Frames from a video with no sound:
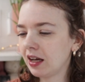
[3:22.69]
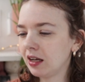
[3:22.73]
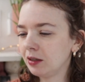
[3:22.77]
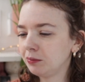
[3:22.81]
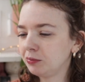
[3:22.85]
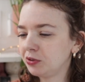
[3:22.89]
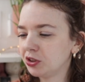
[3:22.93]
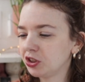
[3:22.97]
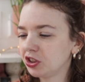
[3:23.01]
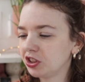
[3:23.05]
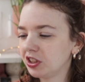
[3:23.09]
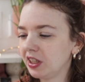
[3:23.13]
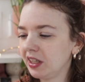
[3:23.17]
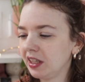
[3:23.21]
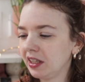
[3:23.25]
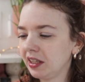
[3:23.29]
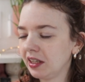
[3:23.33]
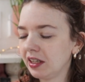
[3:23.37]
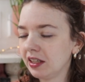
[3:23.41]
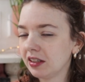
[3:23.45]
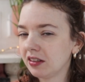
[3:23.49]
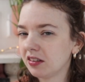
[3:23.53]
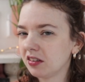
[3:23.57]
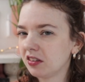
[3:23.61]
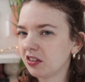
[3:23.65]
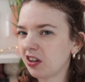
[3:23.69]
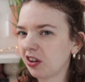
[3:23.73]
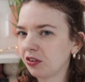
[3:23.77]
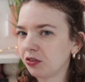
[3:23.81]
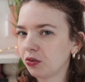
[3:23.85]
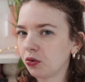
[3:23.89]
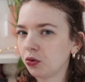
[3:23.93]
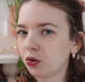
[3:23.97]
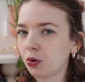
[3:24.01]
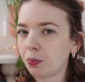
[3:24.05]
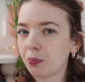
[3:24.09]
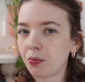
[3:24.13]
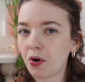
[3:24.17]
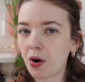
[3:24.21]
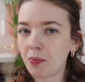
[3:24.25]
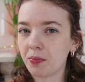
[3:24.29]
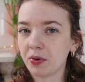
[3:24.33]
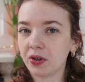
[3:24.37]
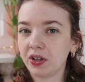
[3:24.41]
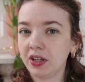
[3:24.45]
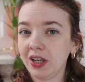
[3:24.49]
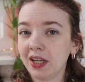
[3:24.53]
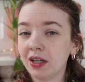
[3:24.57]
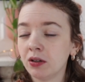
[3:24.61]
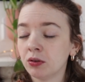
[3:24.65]
I'm just knitting it not on the
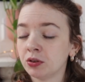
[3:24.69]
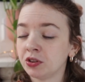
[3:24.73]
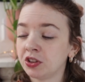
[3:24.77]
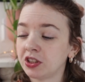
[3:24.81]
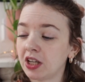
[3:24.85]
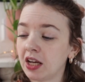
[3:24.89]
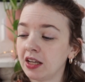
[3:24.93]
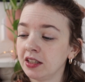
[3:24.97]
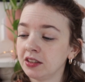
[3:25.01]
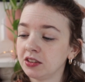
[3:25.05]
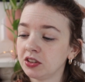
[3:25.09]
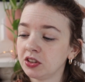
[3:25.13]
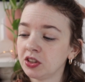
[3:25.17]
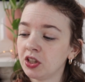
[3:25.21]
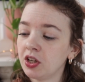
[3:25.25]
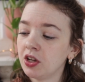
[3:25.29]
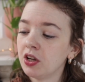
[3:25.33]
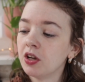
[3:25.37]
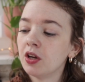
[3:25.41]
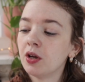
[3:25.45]
proper needle size,